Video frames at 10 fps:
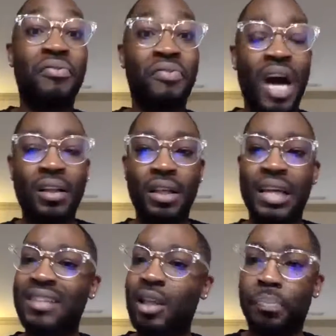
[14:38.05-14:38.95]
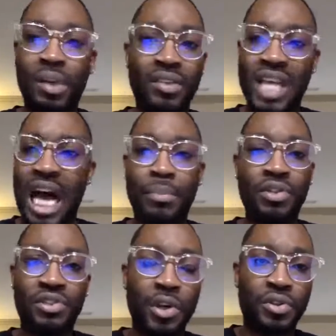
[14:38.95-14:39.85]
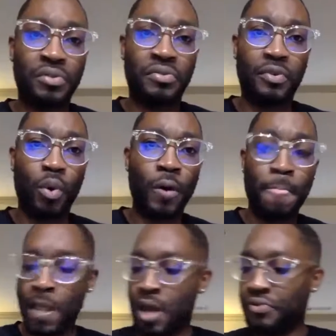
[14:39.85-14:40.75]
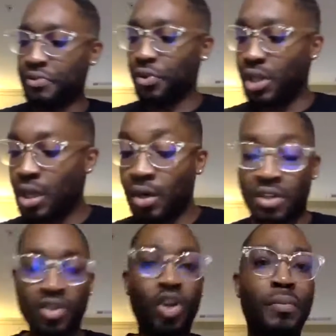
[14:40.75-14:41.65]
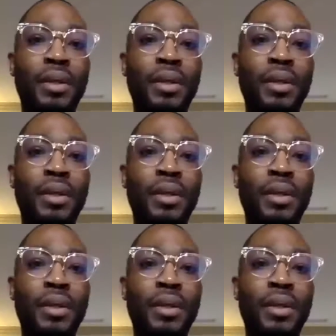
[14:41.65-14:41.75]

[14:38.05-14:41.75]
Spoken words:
I finally got the peace I've been searching for years.